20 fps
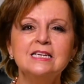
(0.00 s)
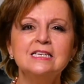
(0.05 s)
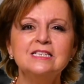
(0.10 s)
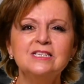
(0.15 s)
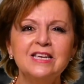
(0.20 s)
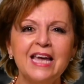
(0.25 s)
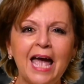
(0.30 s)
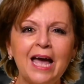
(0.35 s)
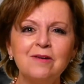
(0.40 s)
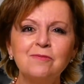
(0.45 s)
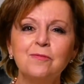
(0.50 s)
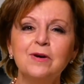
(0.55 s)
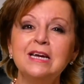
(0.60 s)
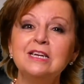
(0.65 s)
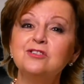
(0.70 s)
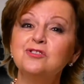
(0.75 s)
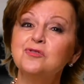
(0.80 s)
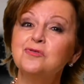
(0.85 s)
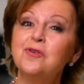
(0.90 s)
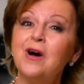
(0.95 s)
Can we
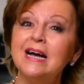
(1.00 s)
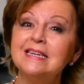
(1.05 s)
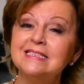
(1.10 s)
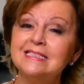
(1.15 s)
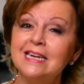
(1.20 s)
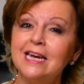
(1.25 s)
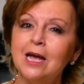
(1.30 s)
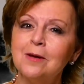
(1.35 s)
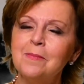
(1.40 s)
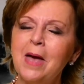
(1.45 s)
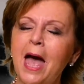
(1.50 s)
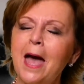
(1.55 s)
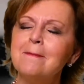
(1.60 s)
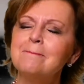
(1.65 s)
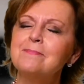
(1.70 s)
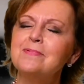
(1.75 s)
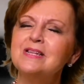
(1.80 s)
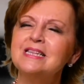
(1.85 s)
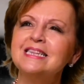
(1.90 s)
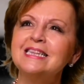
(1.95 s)
trust Him and
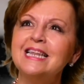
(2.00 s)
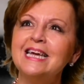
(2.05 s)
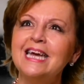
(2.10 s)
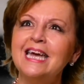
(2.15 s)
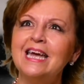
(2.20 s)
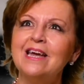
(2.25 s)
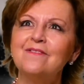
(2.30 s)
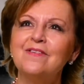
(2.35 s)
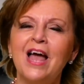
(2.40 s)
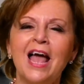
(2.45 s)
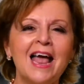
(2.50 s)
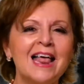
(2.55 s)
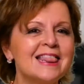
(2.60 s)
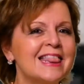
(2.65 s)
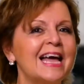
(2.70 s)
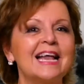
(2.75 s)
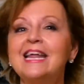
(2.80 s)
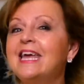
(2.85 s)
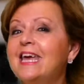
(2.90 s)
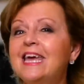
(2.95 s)
believe
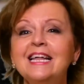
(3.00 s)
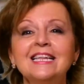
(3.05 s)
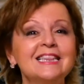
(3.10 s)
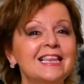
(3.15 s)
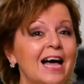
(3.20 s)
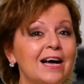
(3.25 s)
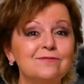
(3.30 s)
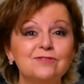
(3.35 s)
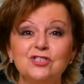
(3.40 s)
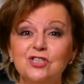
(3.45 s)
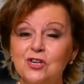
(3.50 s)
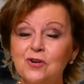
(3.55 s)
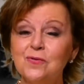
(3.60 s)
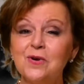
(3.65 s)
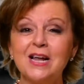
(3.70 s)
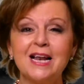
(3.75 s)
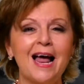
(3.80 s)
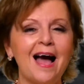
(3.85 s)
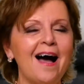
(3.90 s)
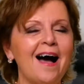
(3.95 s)
that He loves you
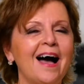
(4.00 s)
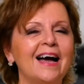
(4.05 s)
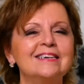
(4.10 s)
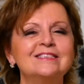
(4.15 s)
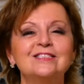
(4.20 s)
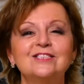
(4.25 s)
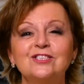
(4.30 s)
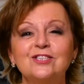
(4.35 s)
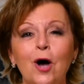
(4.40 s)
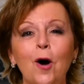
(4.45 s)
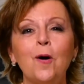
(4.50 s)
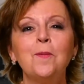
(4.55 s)
and I so